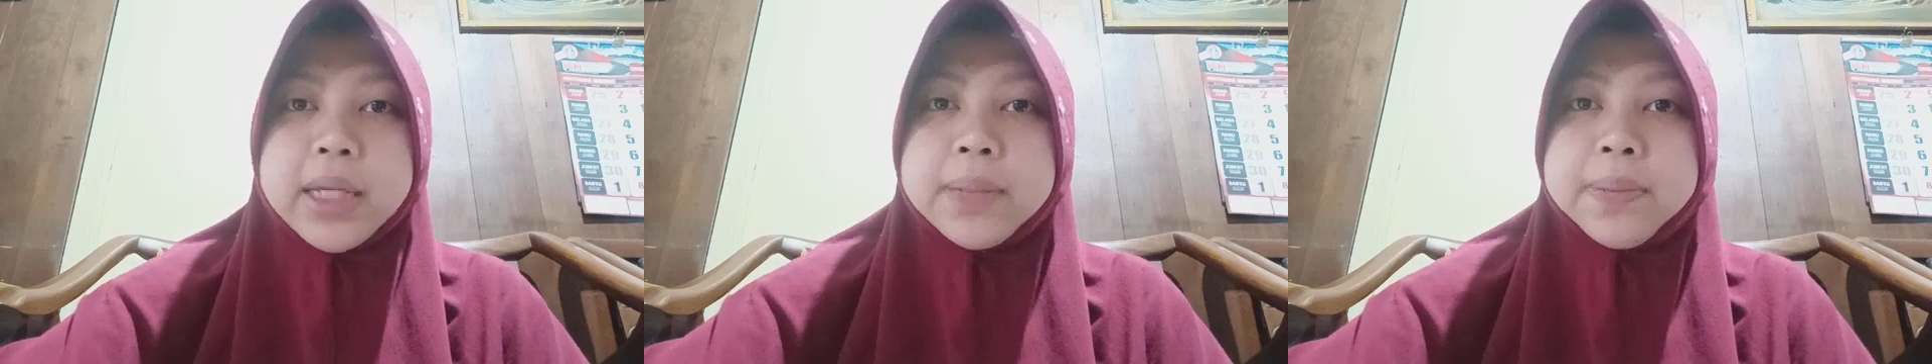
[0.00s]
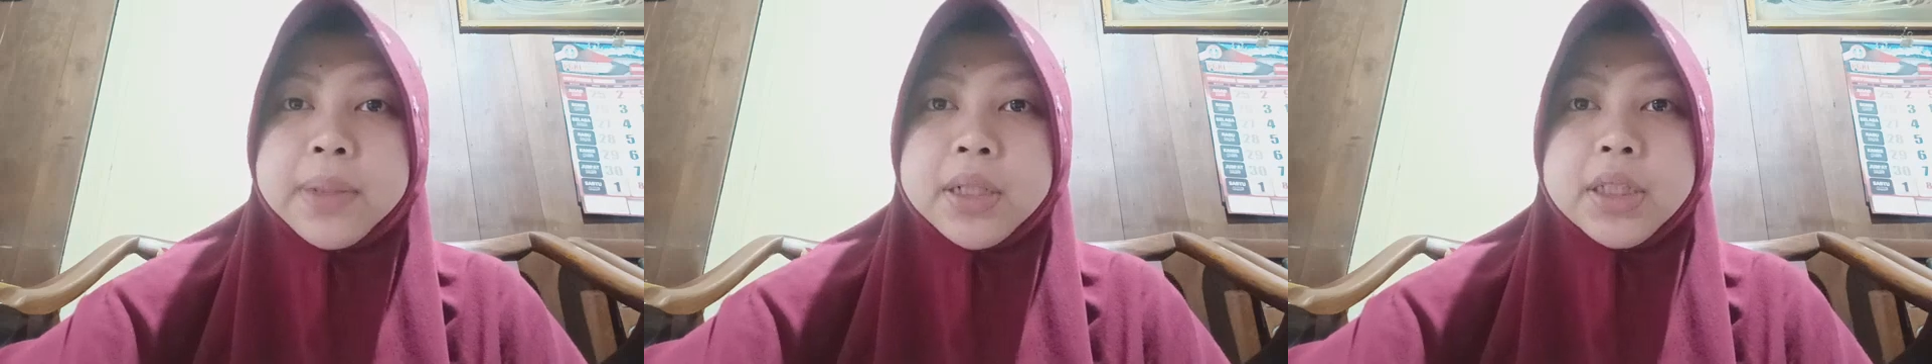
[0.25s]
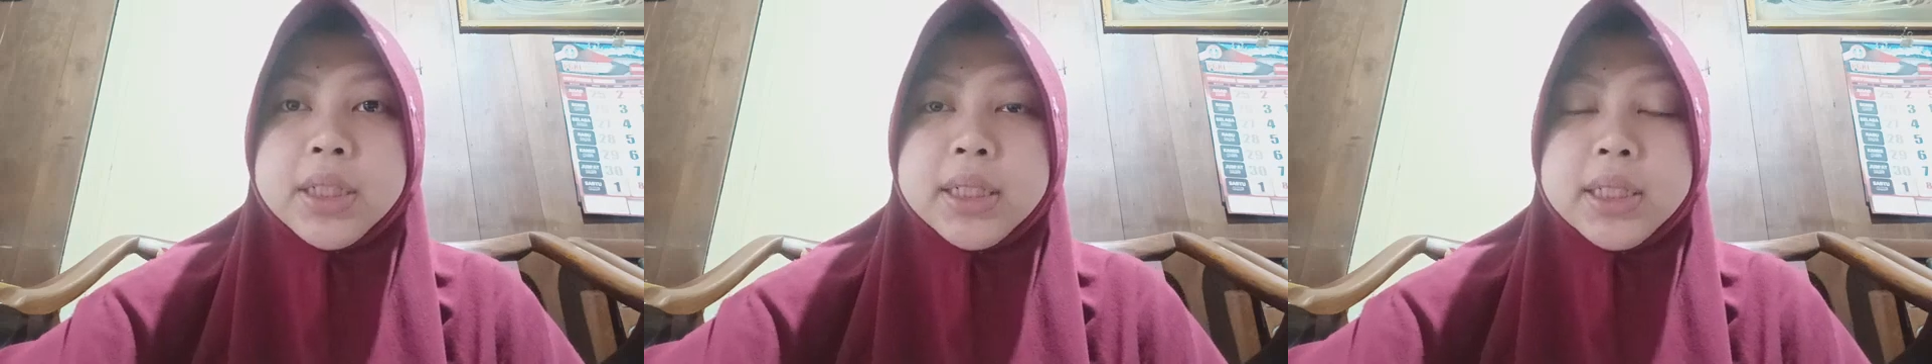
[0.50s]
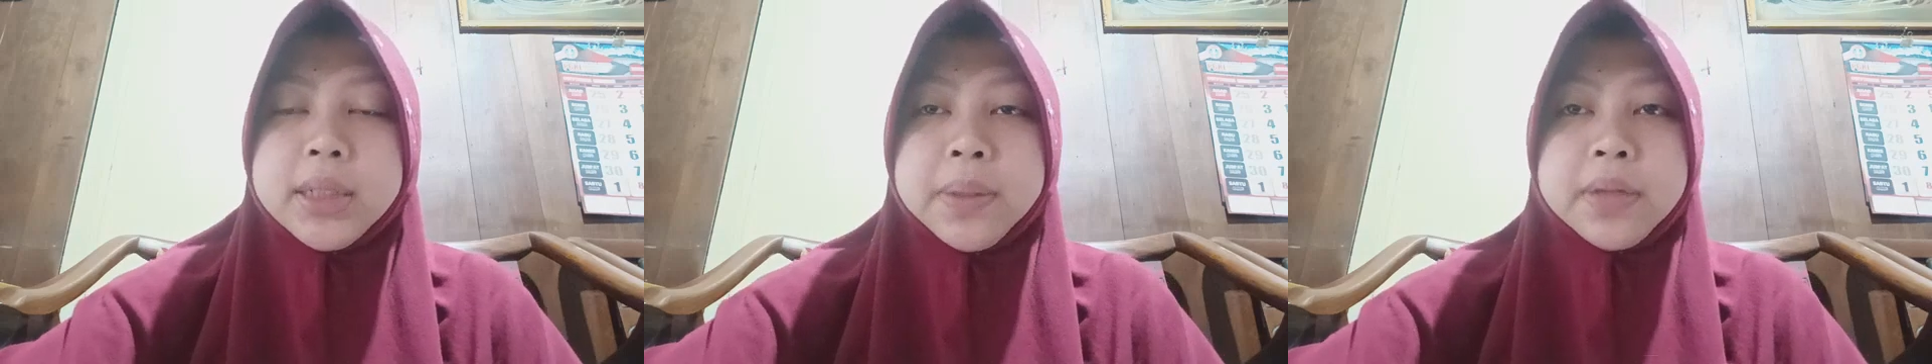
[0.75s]
A
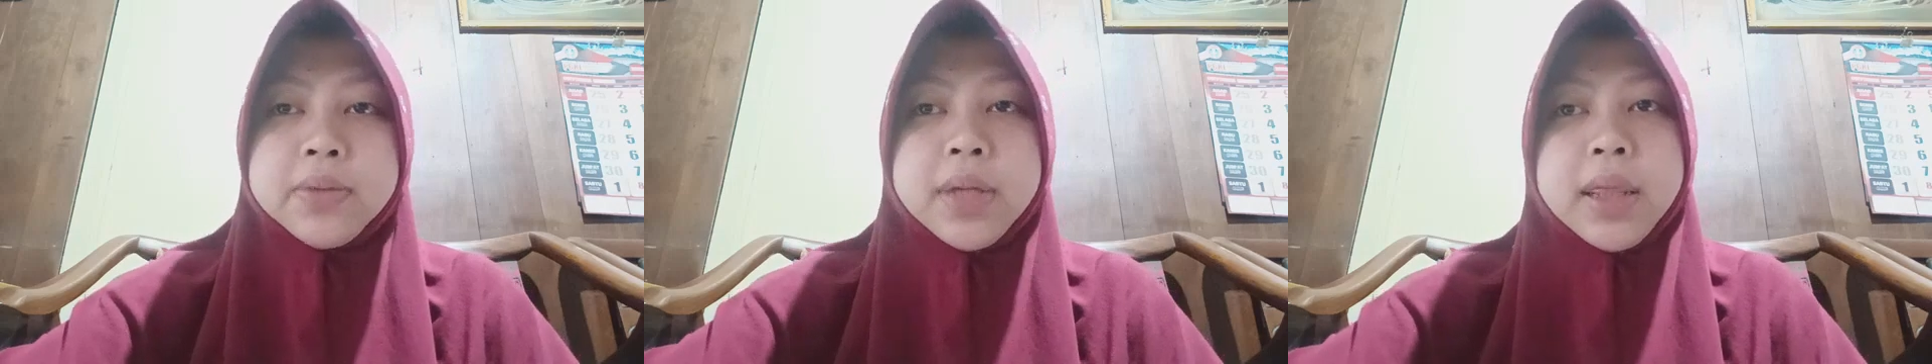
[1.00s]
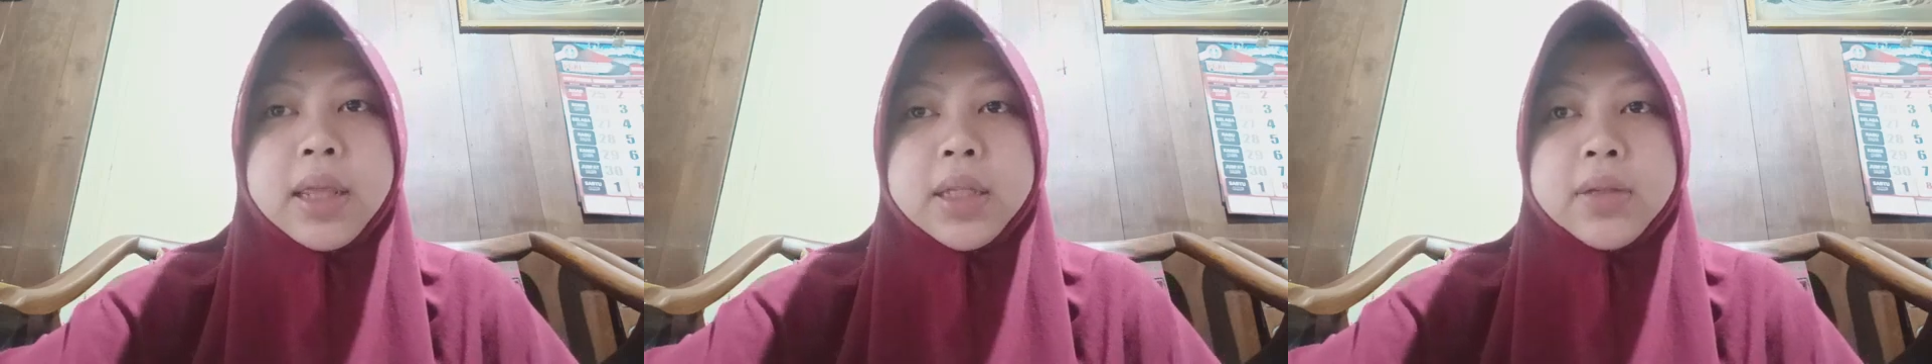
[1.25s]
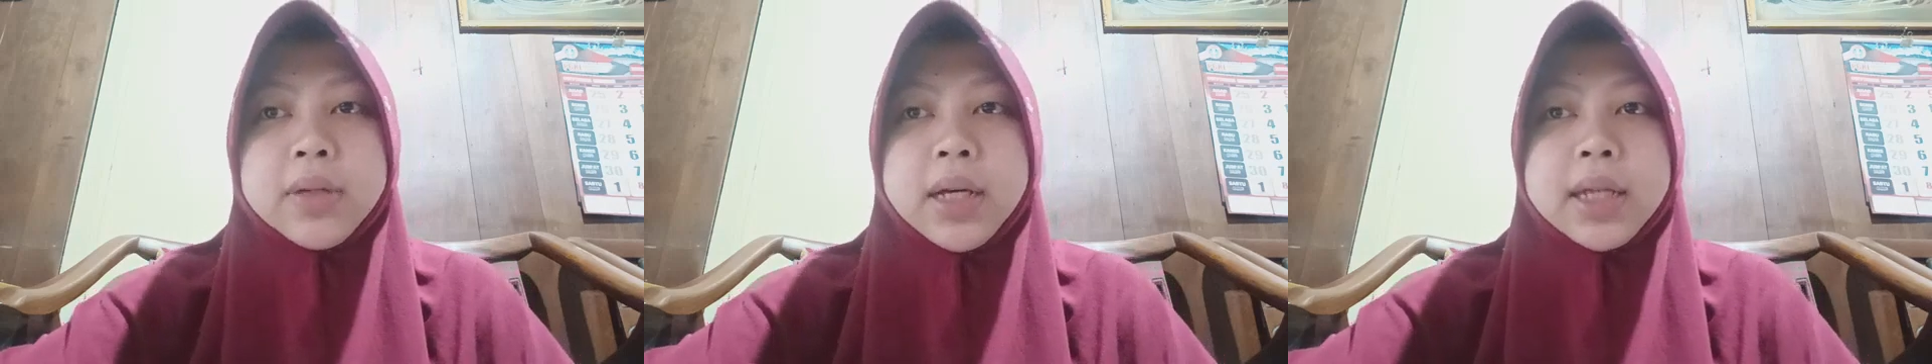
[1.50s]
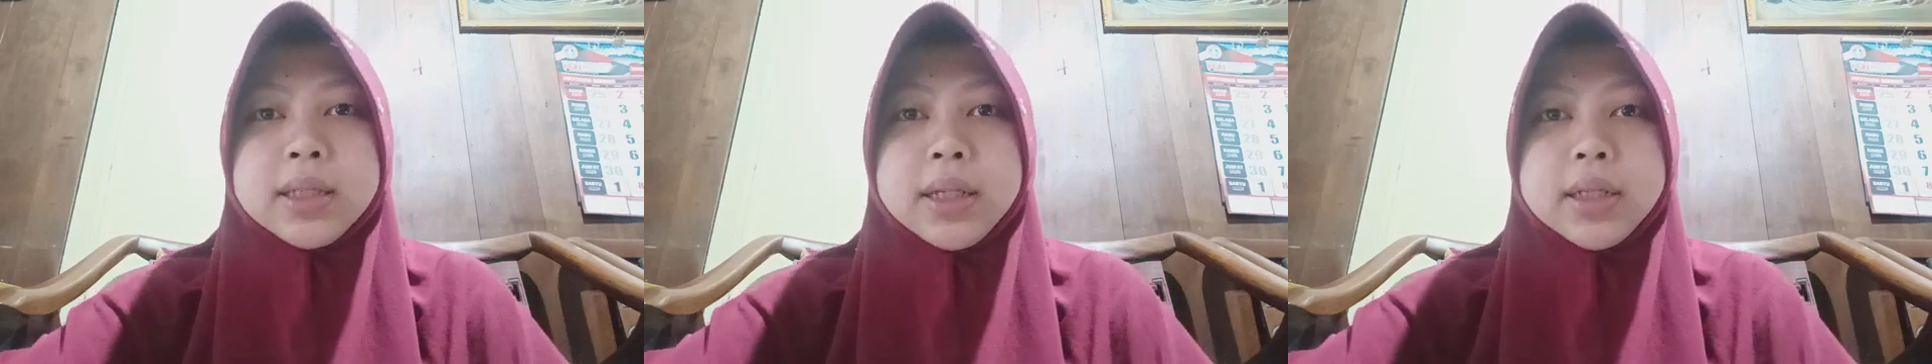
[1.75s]
opportunity between the
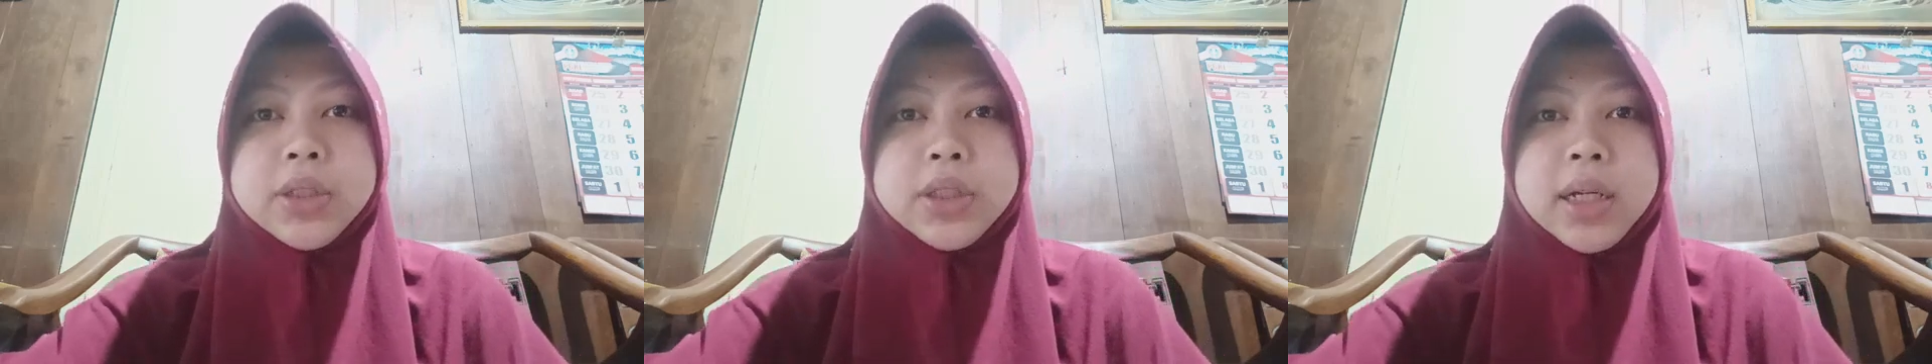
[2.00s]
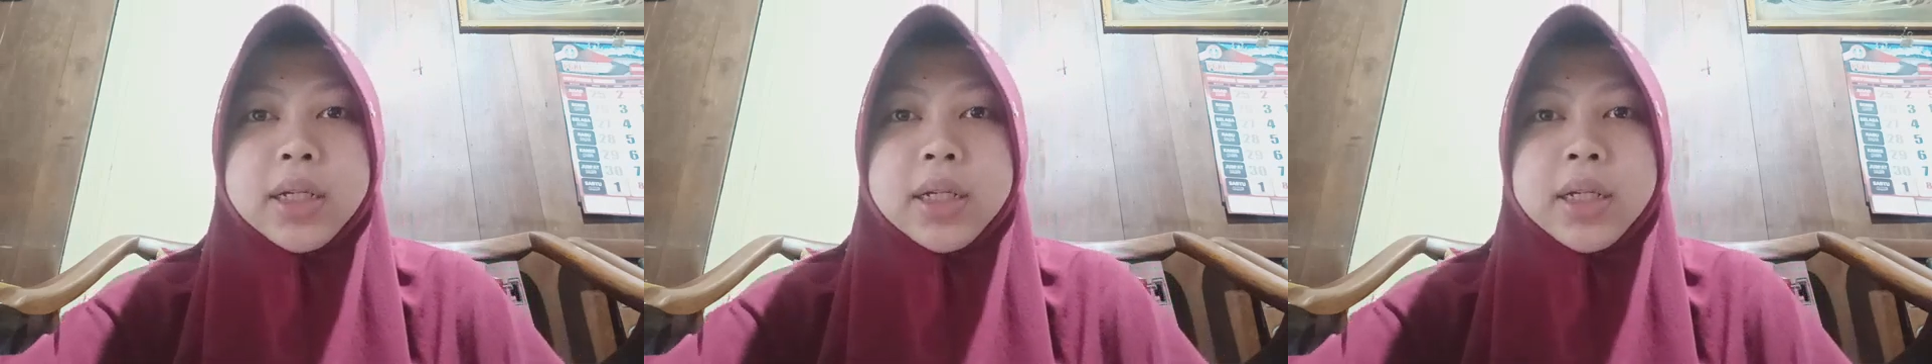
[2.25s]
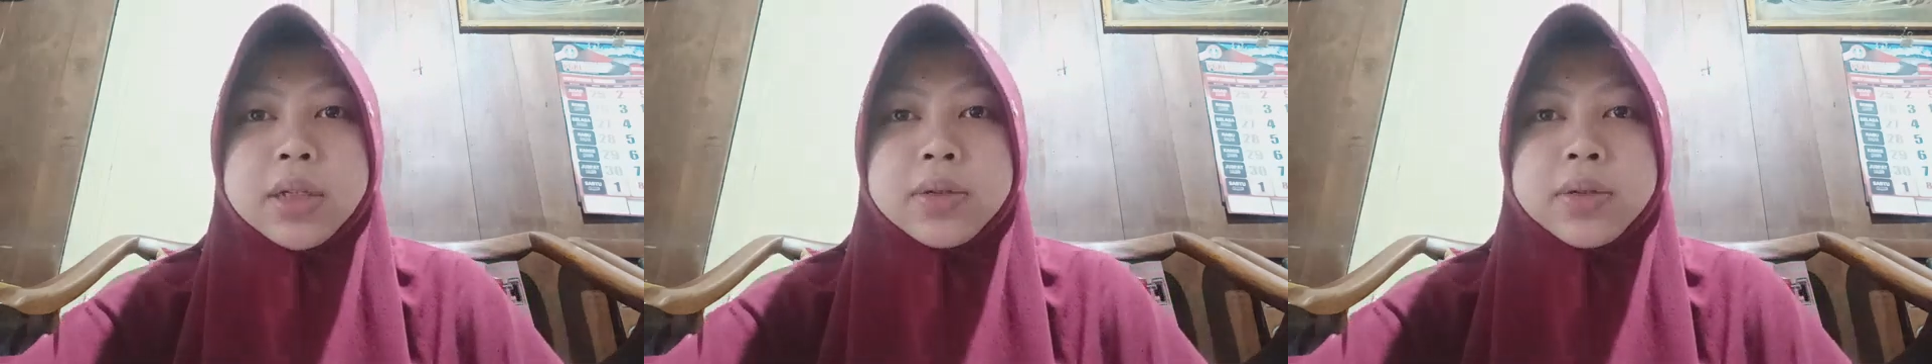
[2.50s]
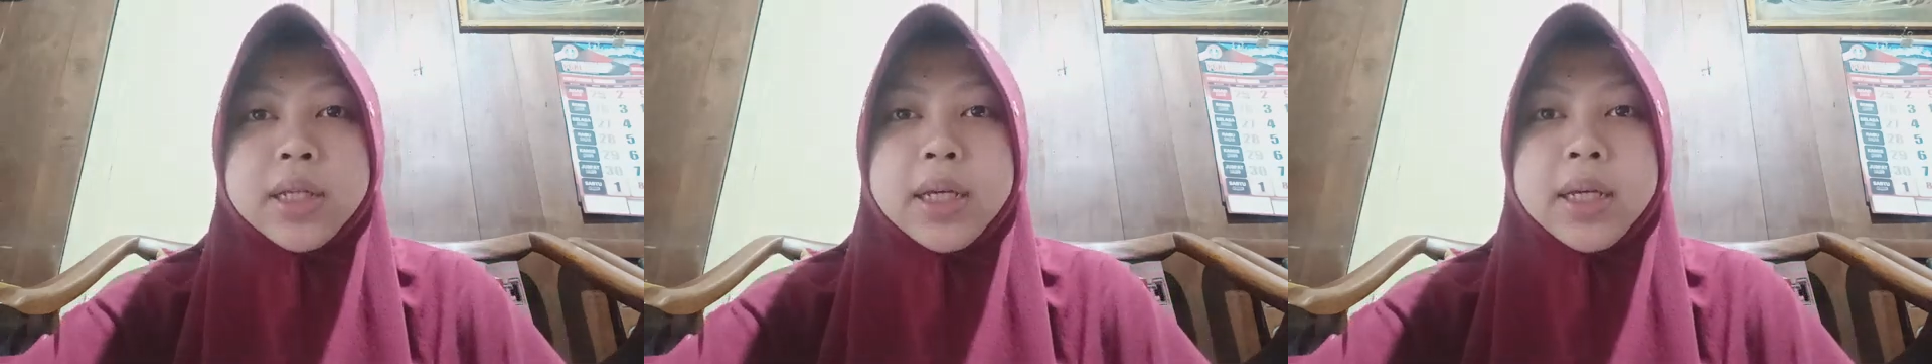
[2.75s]
US and China
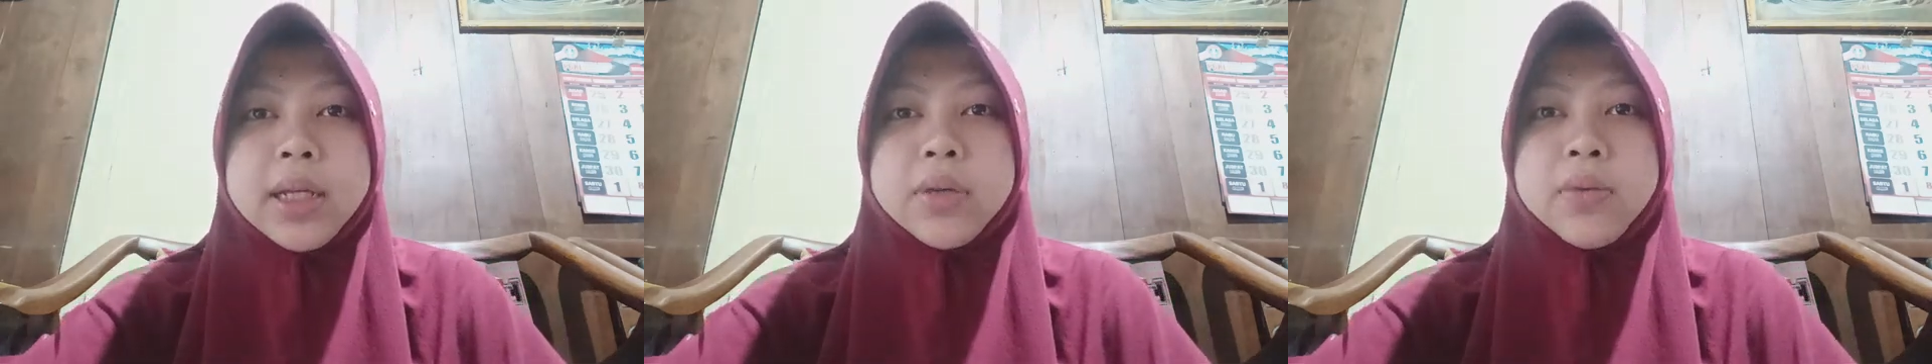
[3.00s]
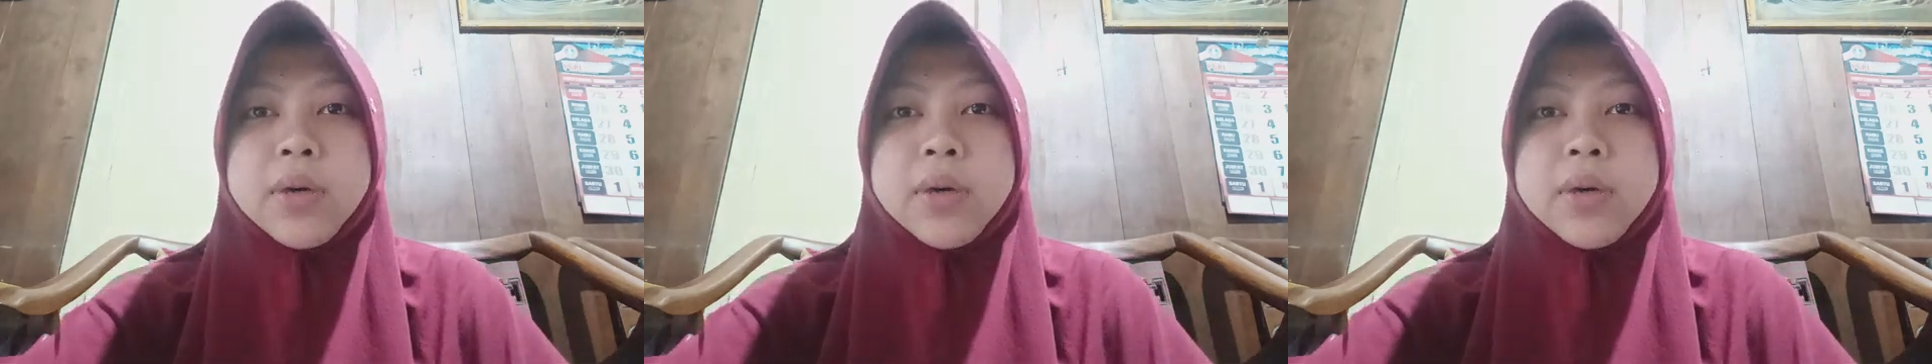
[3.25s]
created